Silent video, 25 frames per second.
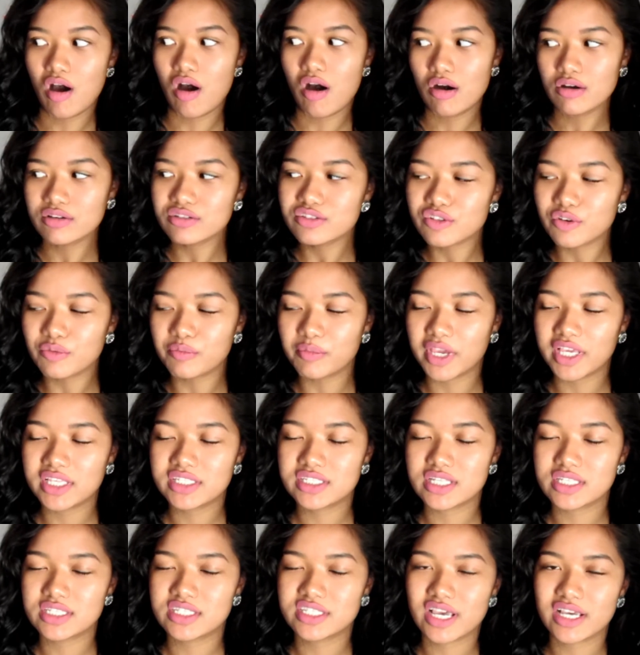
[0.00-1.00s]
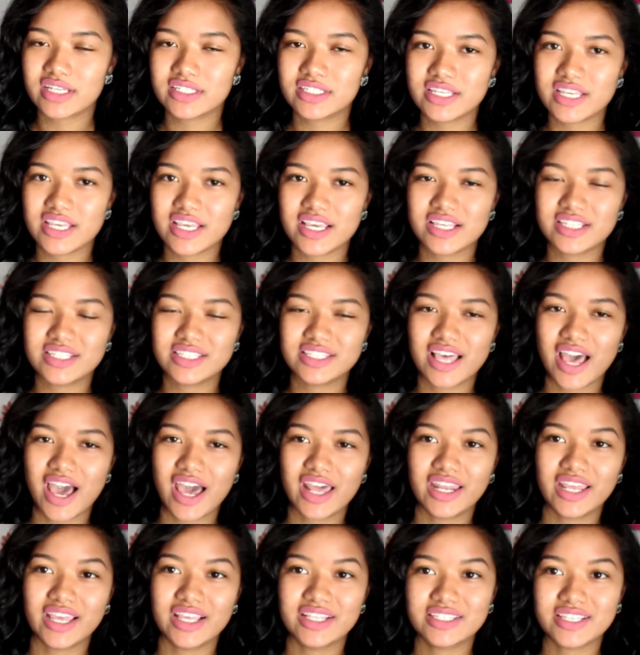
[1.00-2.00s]
also makes it sexy is
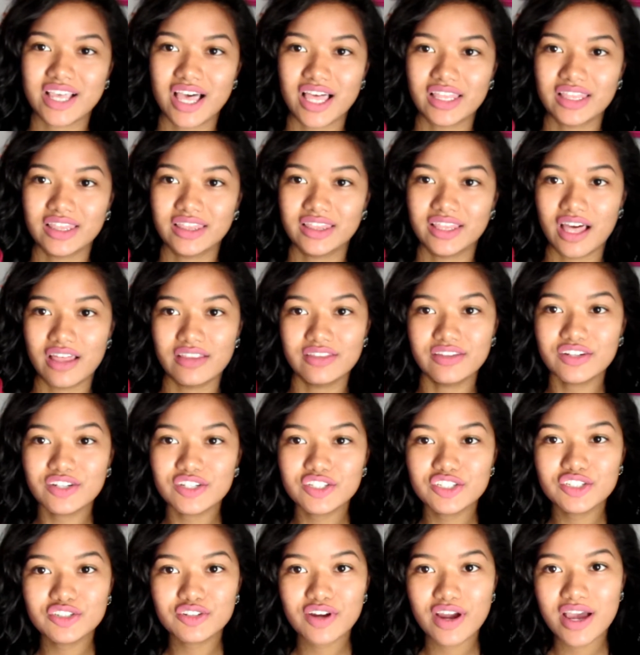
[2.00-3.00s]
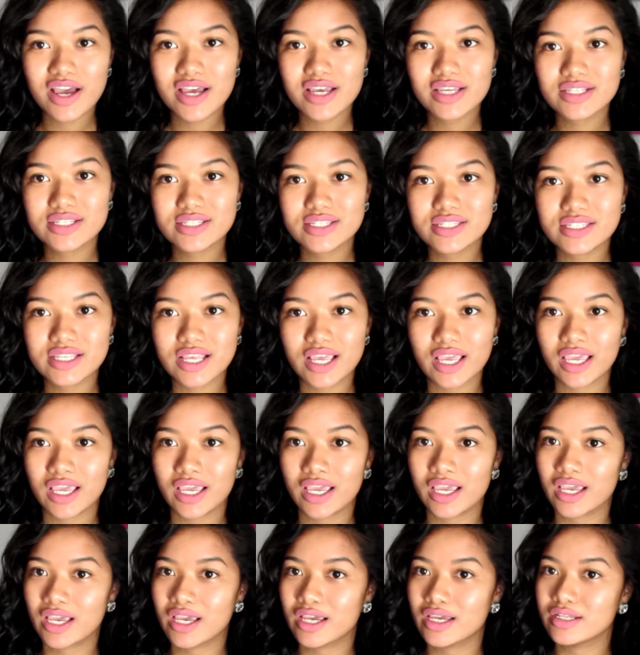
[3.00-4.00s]
that it's a leather dress,
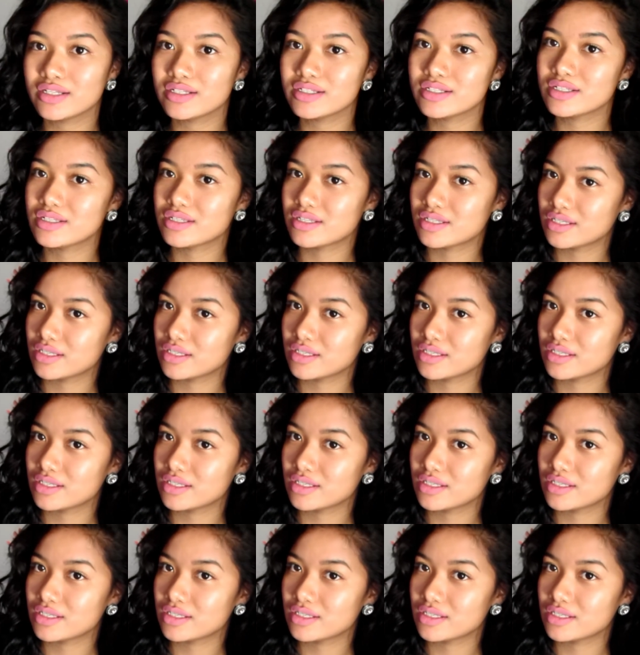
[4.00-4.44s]
and